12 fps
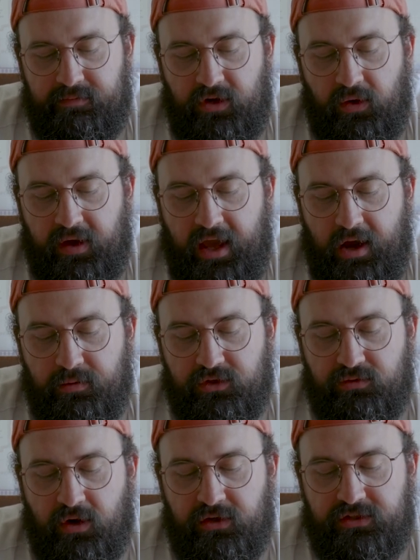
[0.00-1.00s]
knowing how it
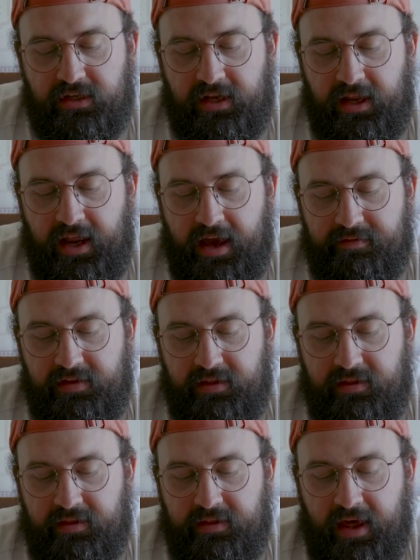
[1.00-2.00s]
was roasted, and
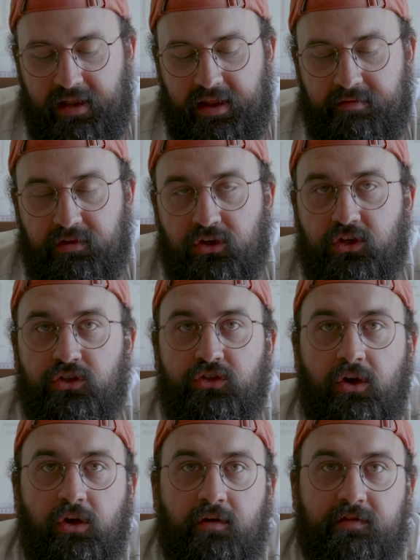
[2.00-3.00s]
having that level of
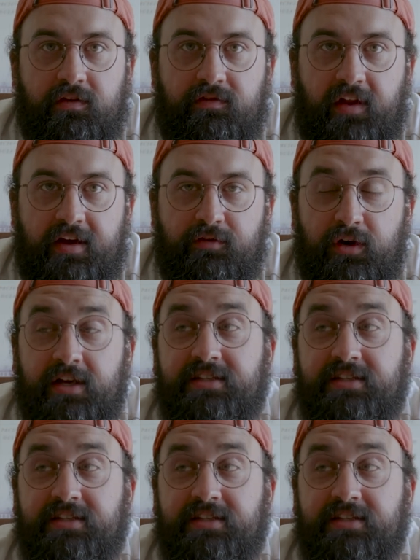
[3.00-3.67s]
control over the flavor.